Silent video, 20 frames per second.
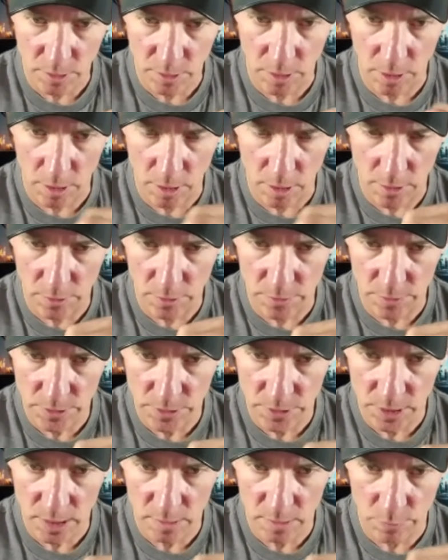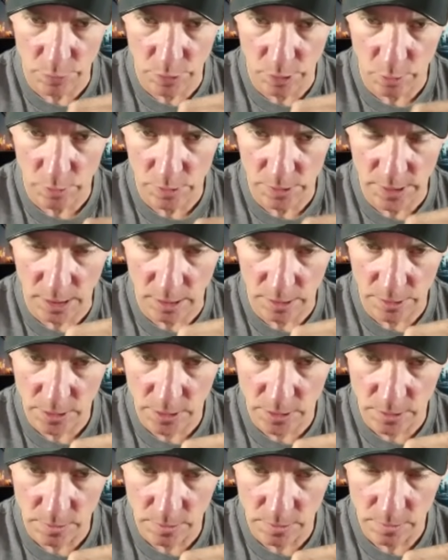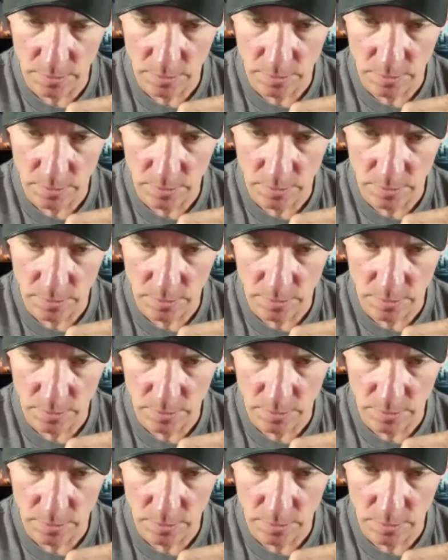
are under the same proto-intelligence?